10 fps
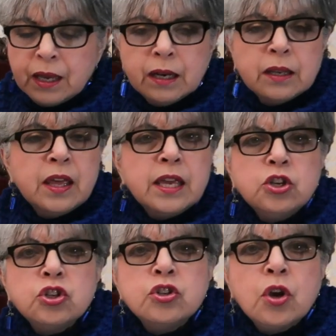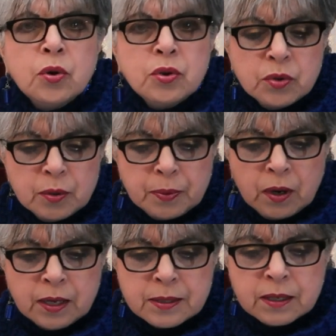And they show you the
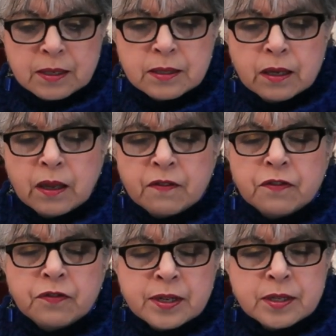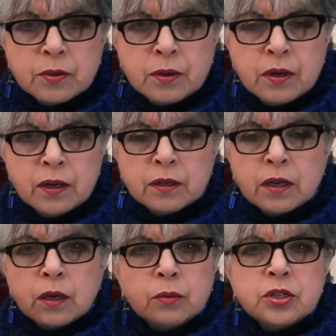process of fresco art,
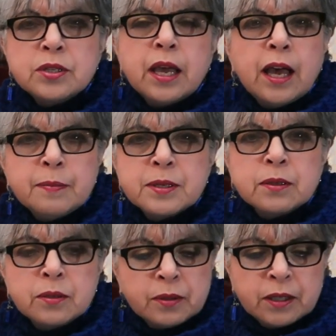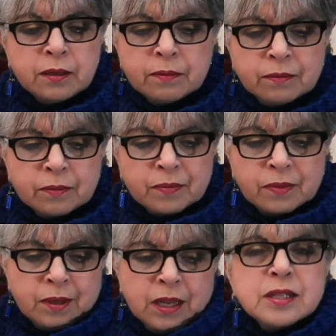which is
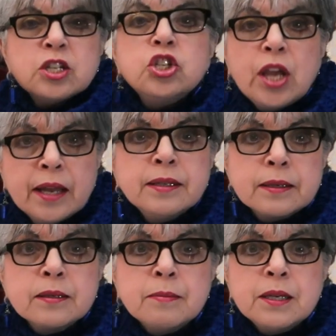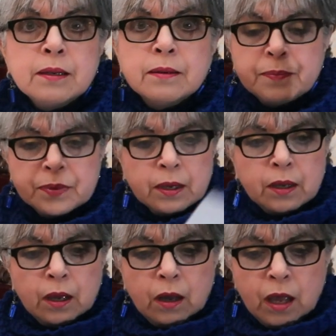it's enchanting to me.
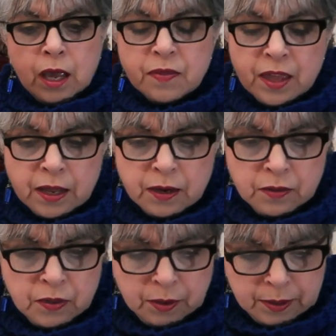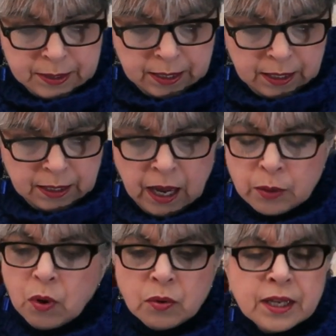And then there is
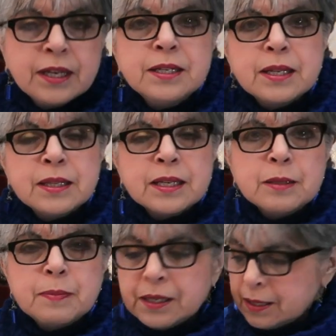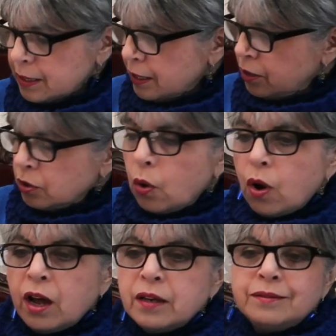I won't get into this because I could
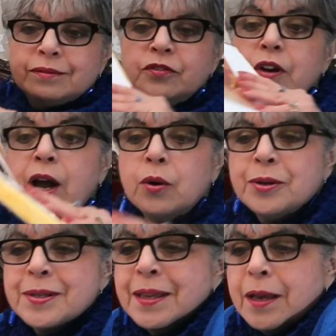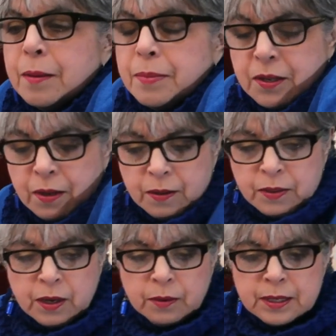go on for hours, but
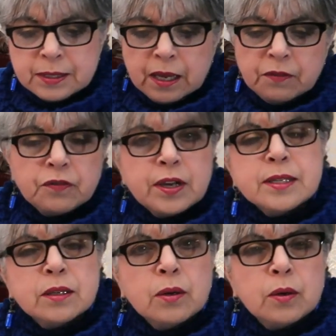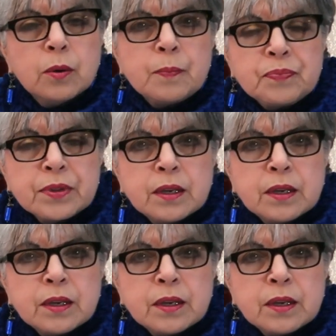there is a fresco